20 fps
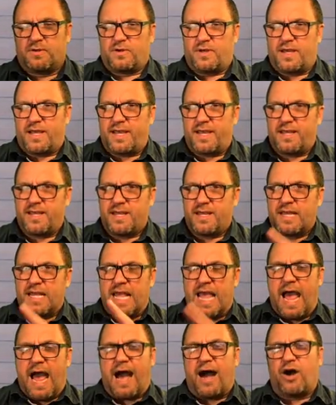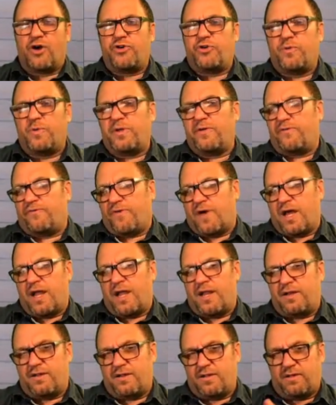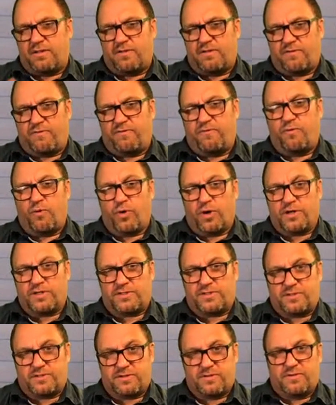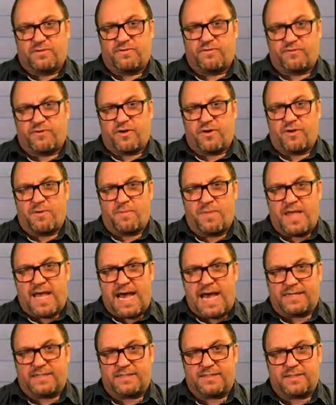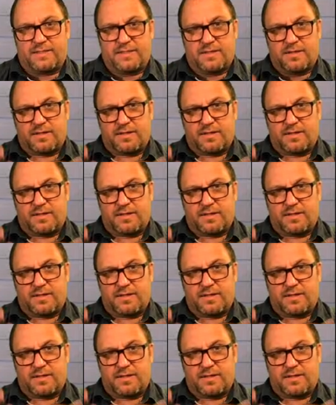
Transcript: okay, how do we find the force from that